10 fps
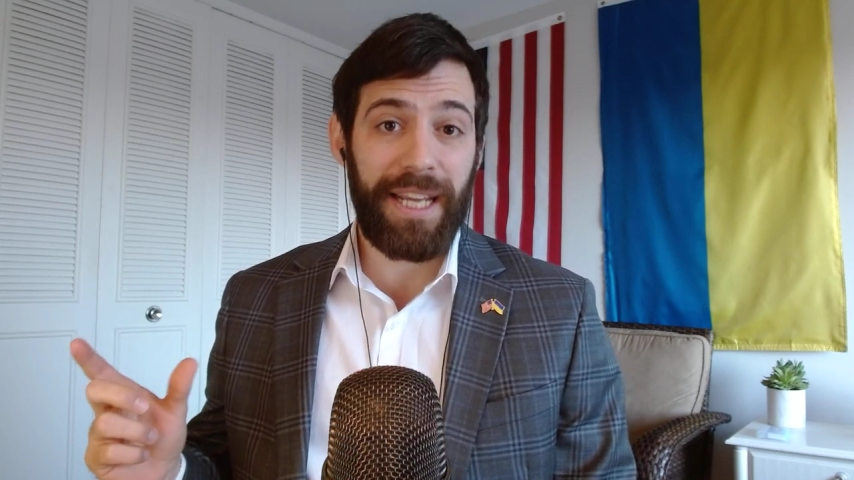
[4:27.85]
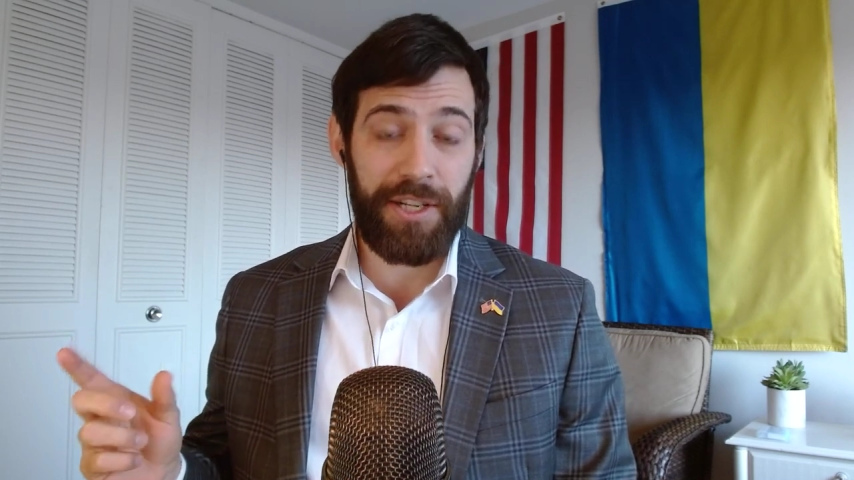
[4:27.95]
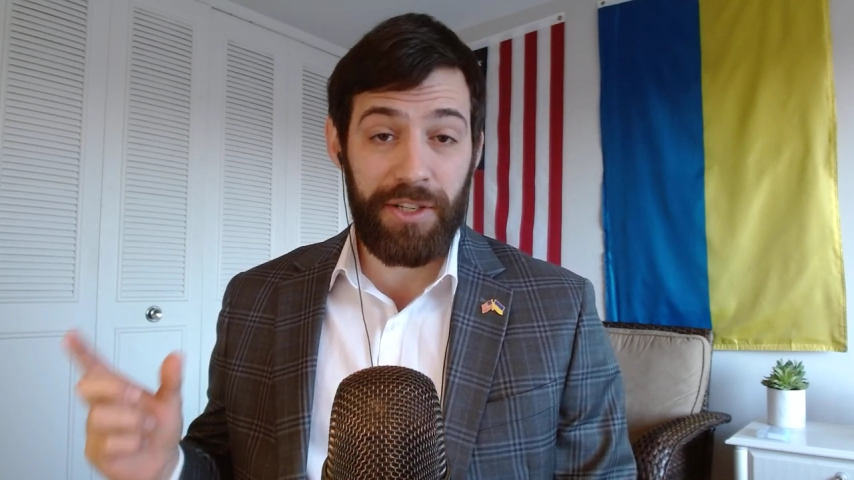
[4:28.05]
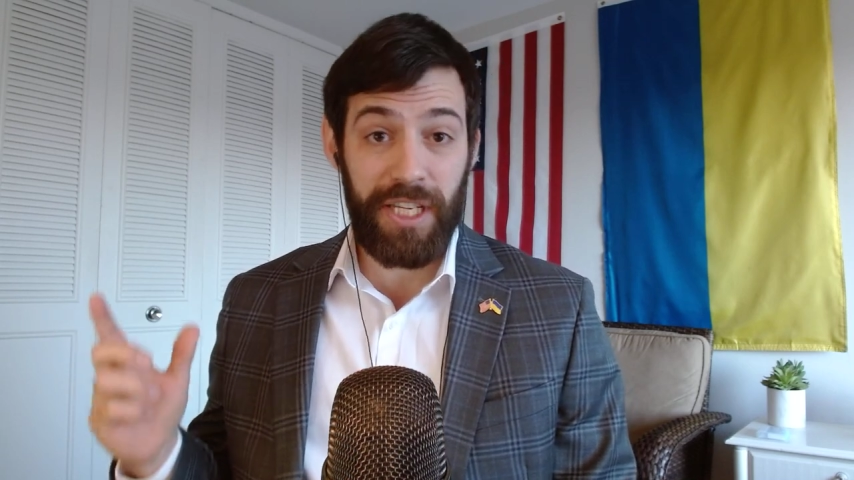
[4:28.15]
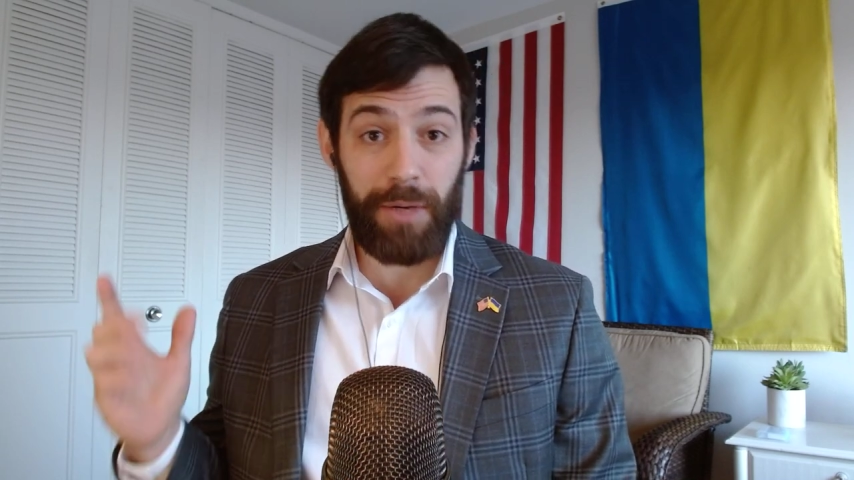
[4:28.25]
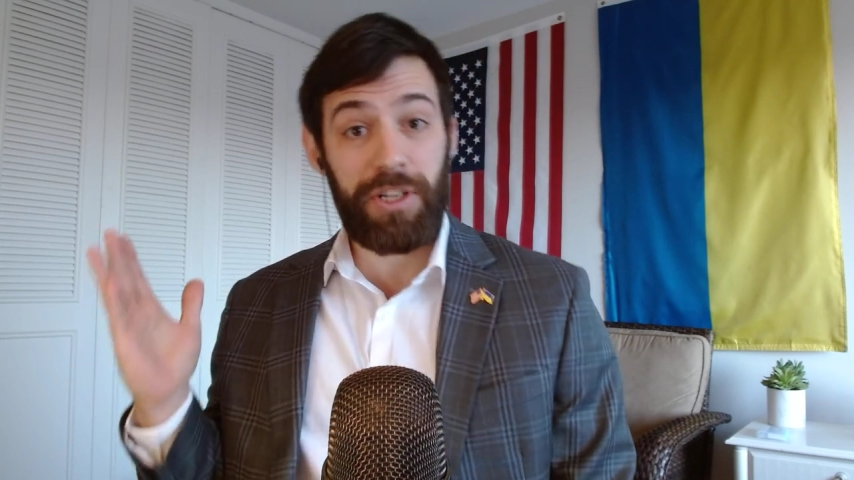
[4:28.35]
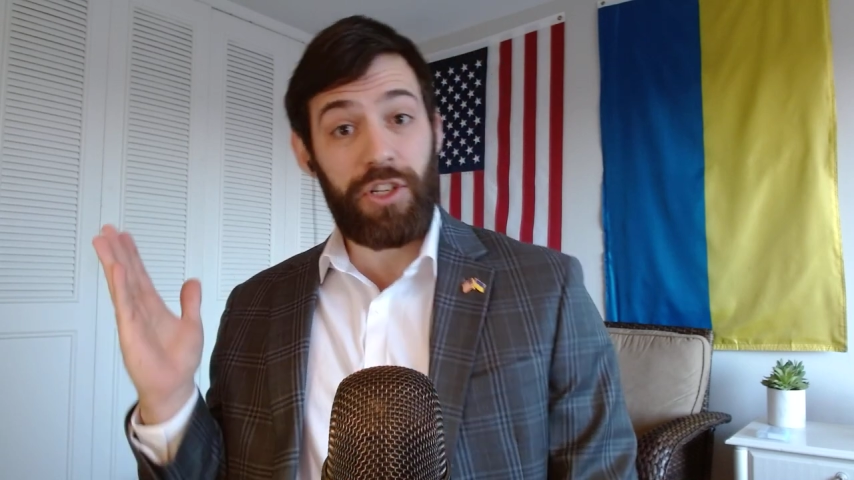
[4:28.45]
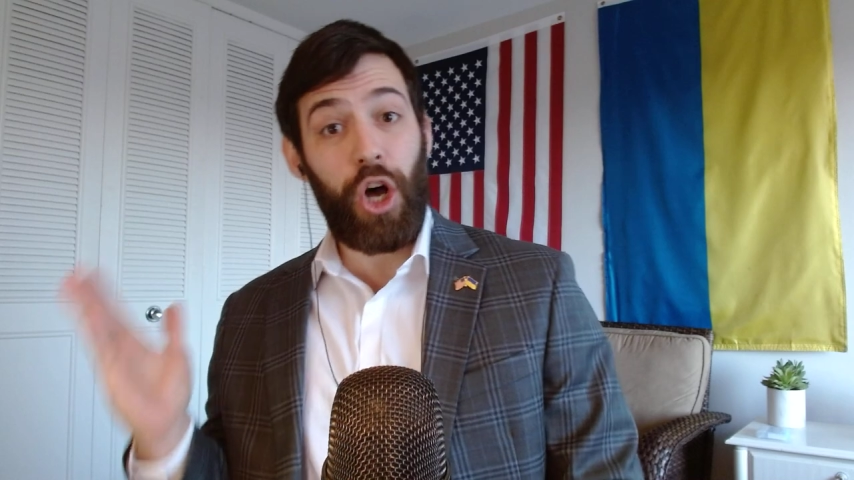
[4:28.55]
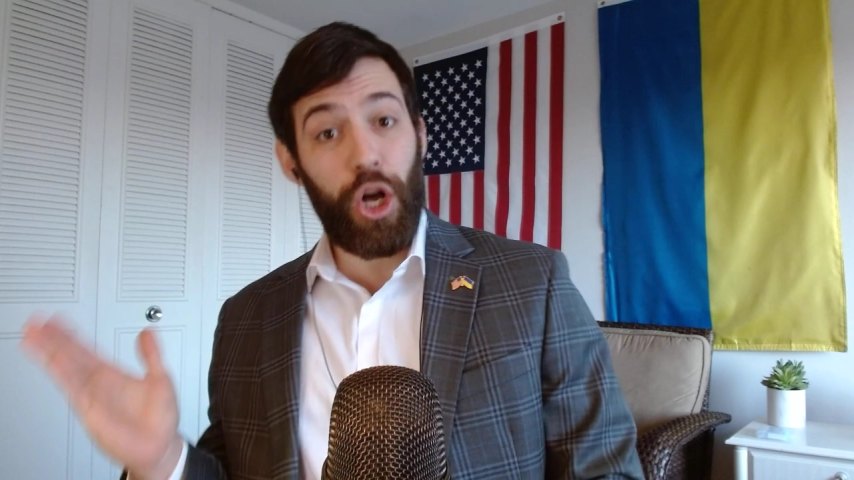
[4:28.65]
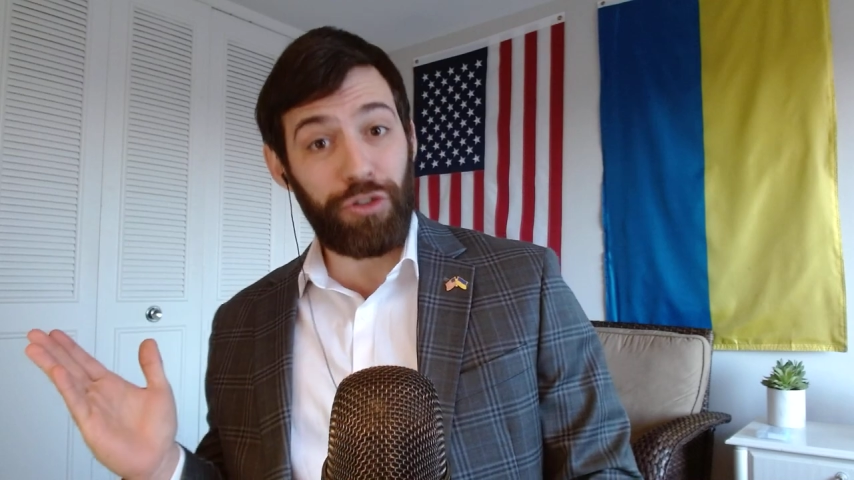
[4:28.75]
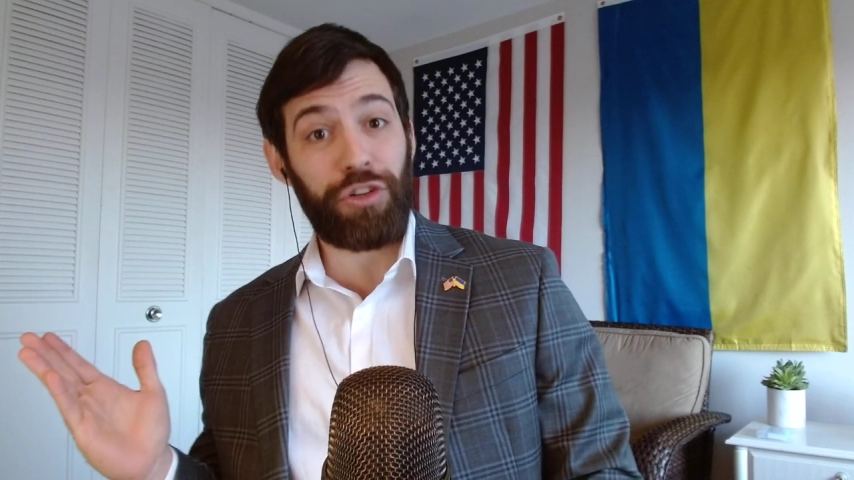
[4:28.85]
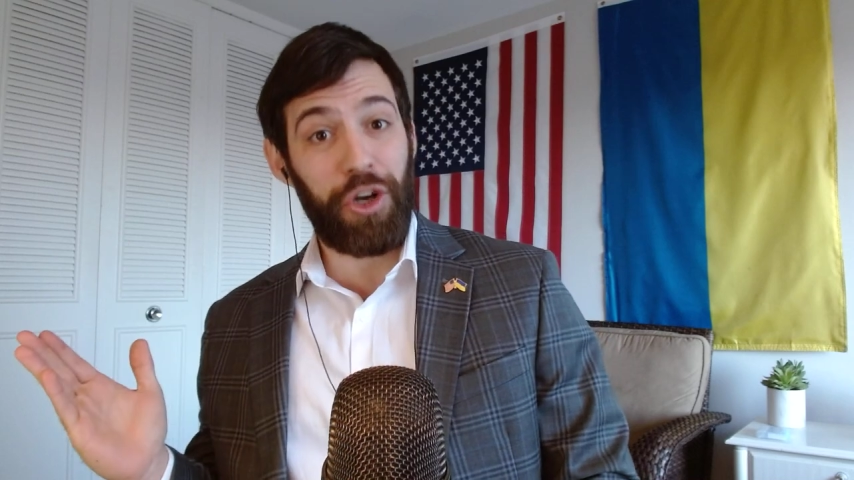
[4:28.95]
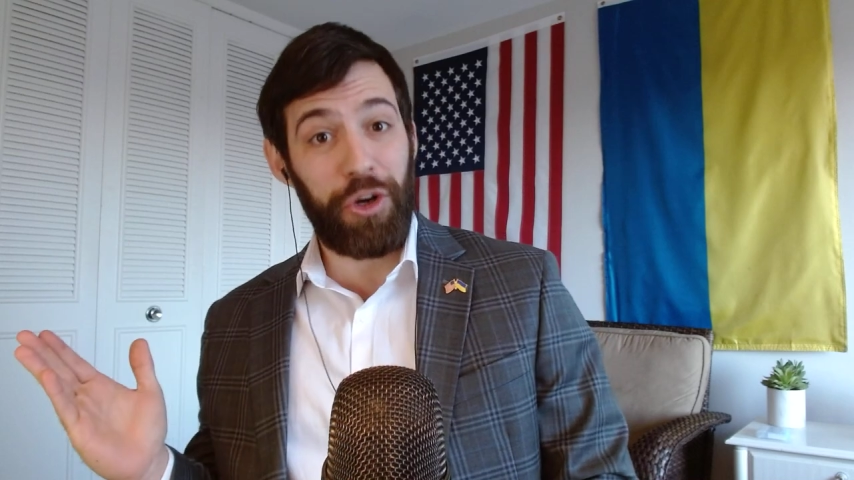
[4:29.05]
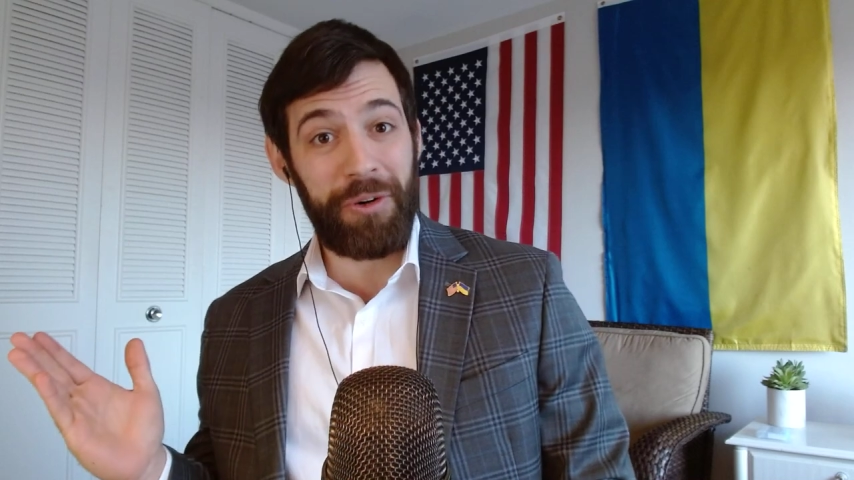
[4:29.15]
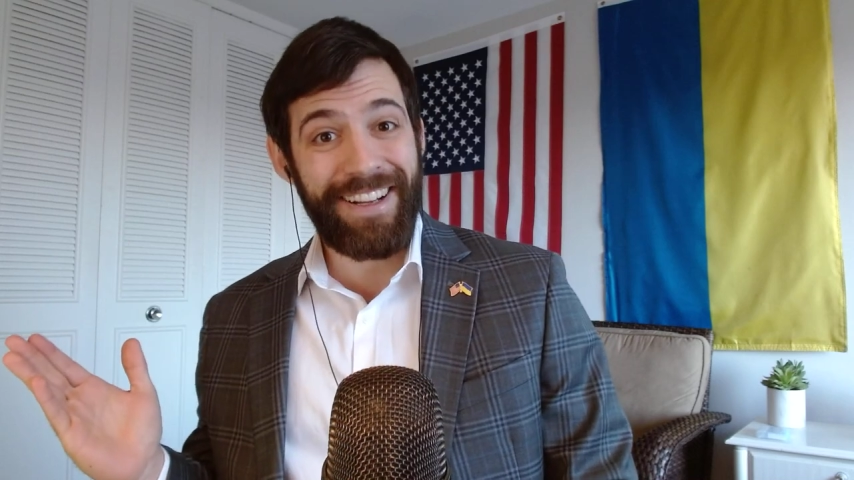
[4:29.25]
Agency, which is
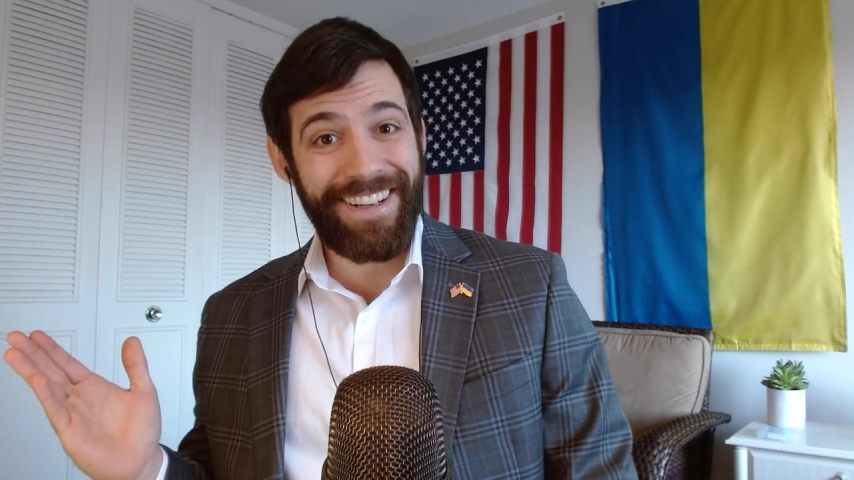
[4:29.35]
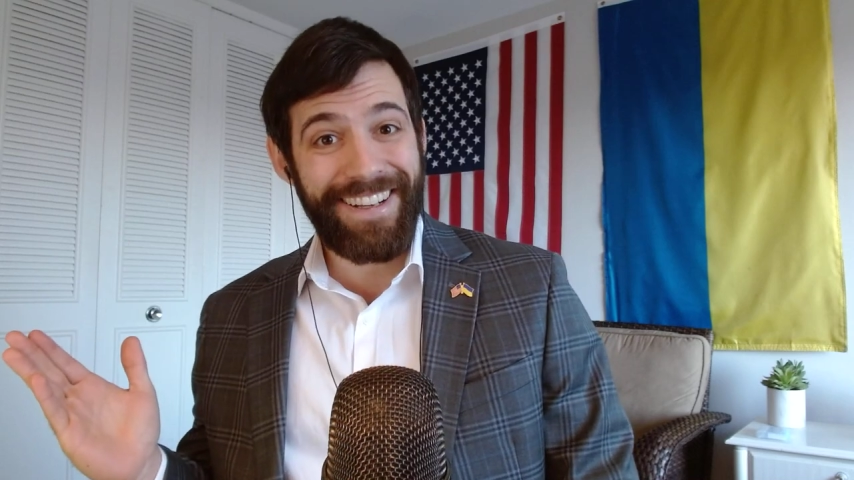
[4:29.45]
also